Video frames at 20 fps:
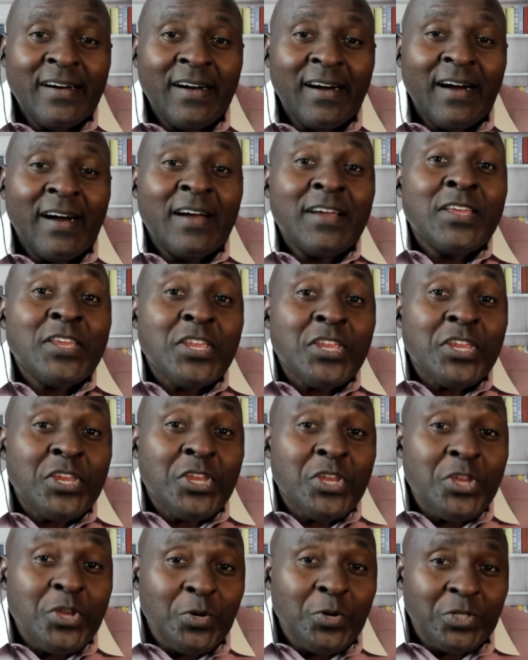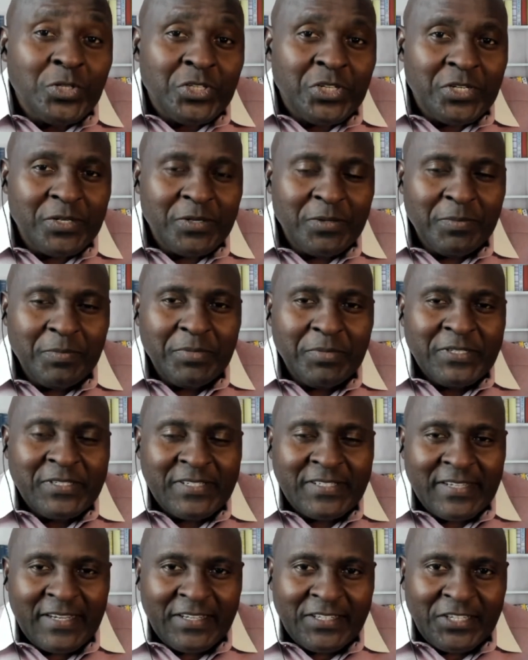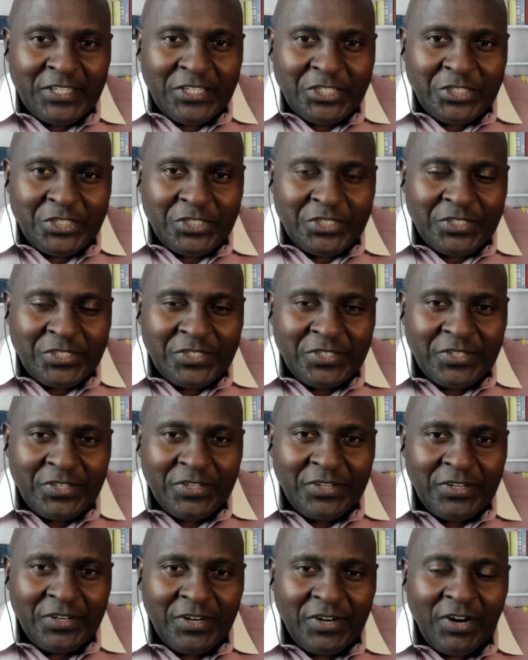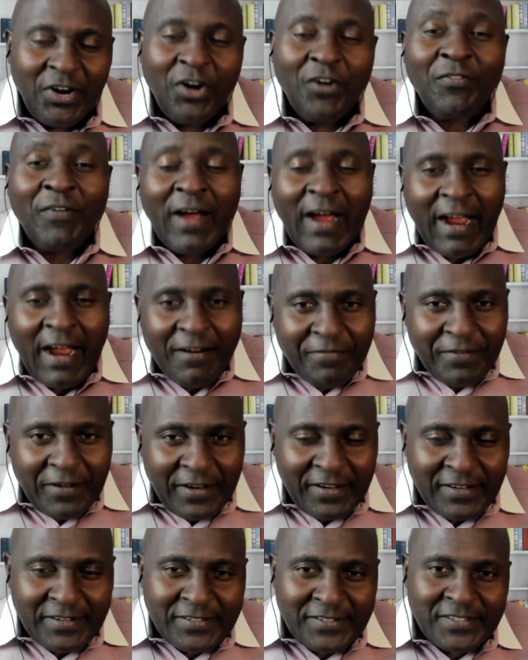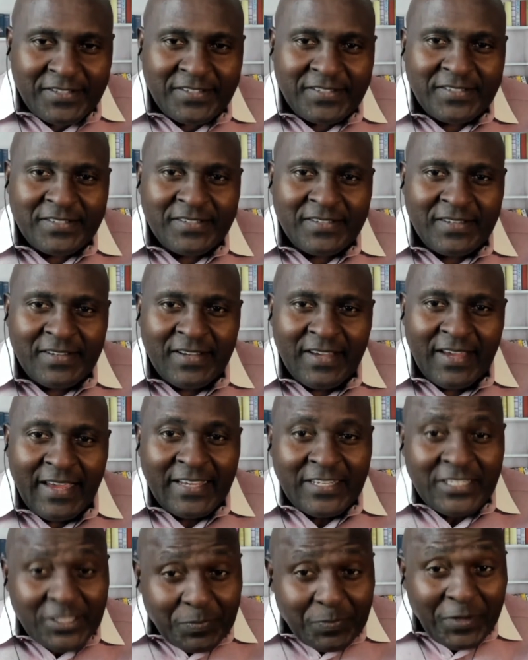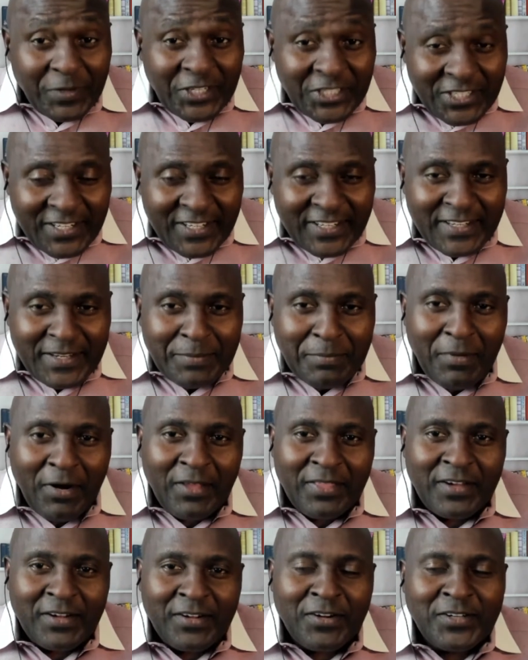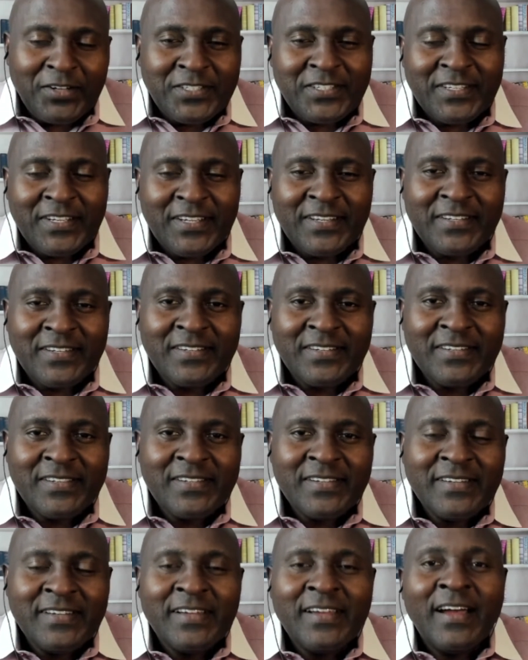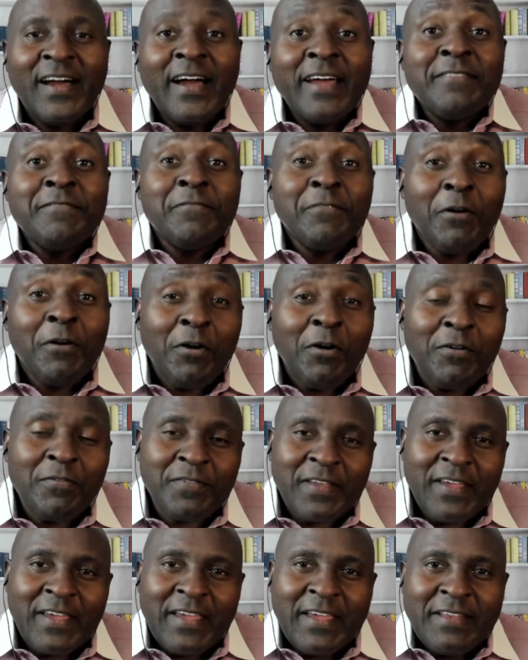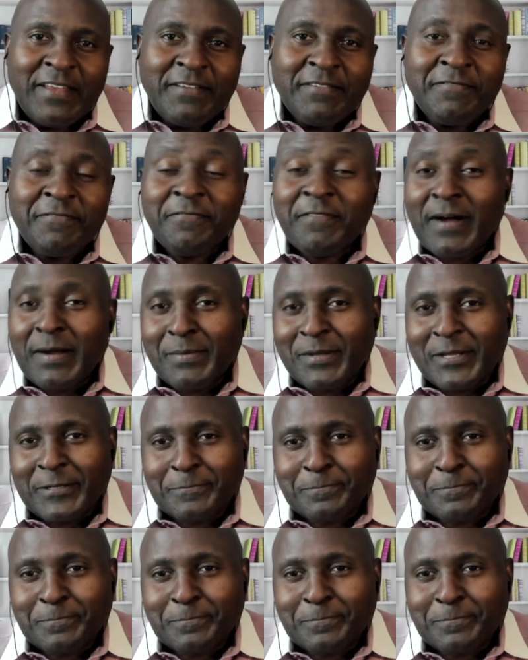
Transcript: a huge percentage of Africans, especially in the mother continent, are involved in farming.